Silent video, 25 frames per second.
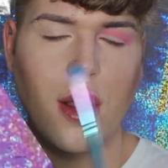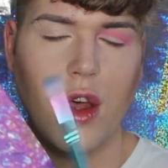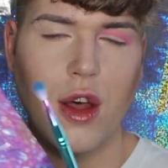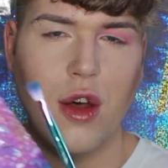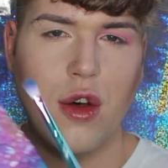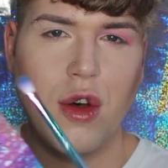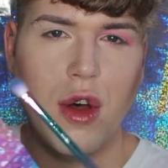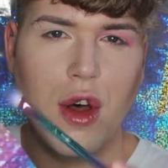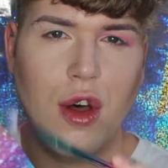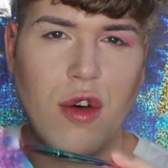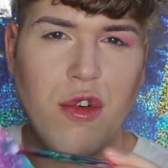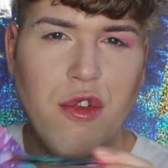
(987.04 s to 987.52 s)

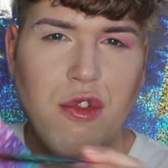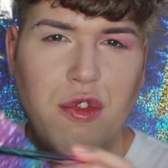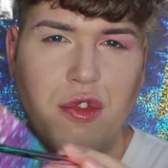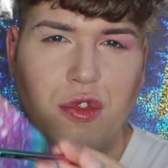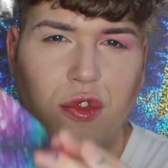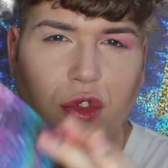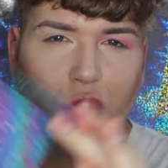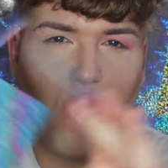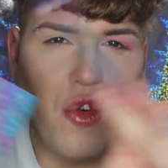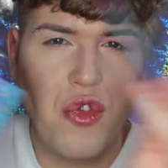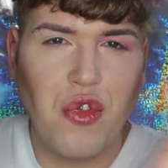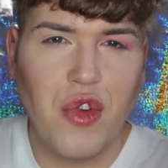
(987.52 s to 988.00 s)

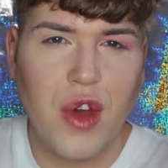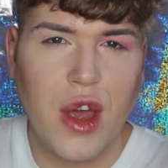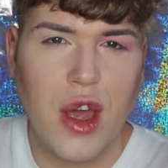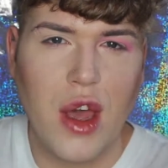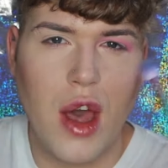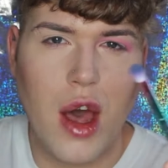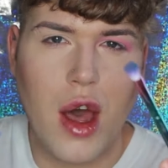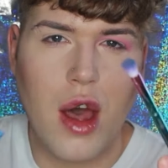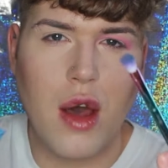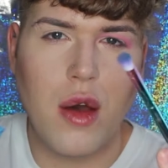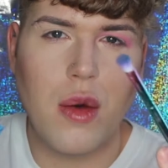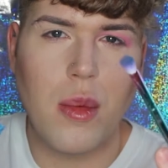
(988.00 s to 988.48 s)

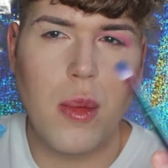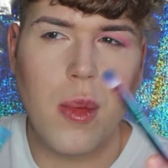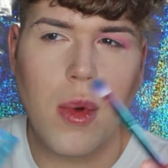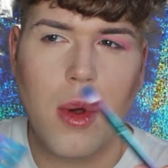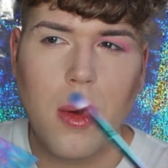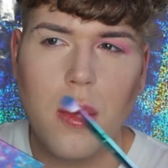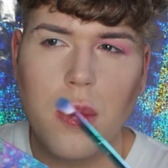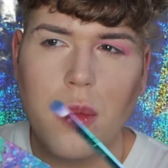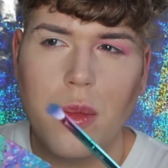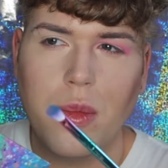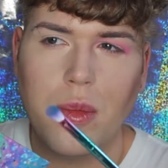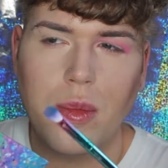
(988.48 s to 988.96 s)
fluffier,
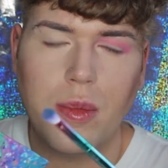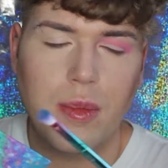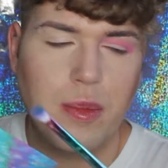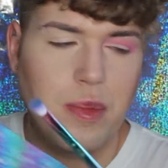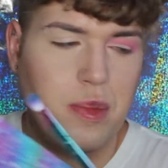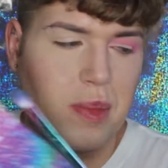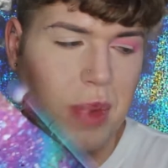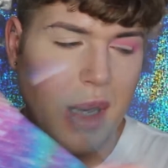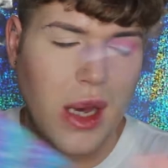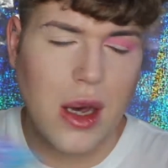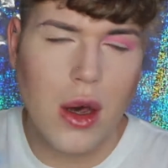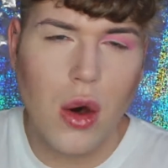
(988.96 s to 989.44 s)

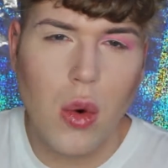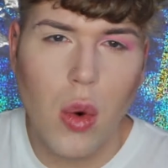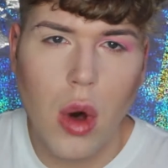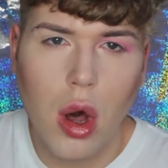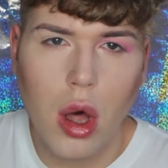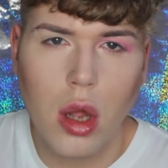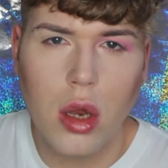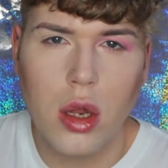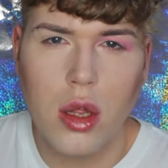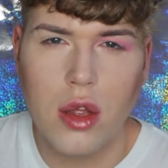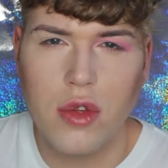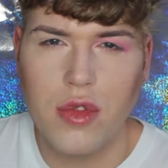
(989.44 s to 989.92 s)
bigger
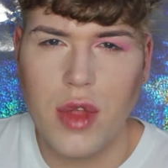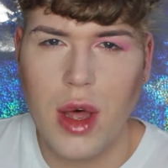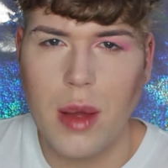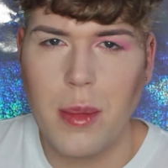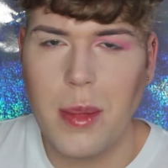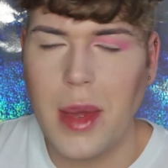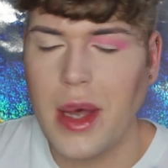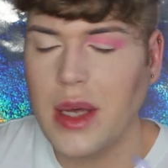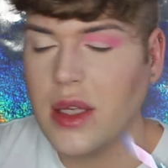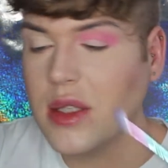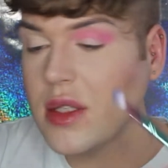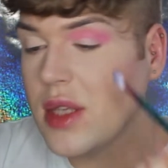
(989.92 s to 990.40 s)
one, if that
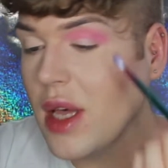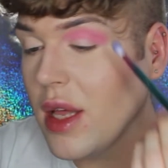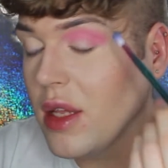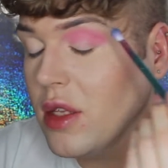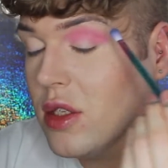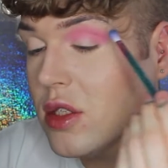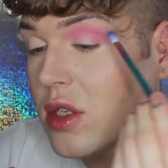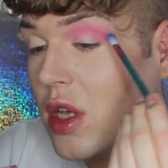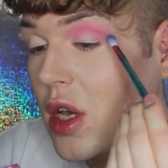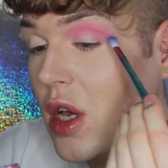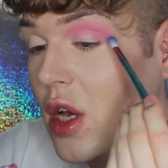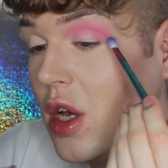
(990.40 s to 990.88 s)
makes
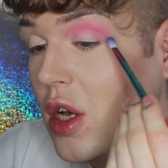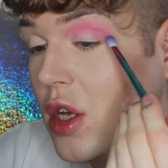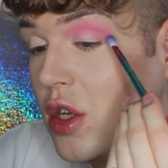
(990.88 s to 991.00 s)
sense.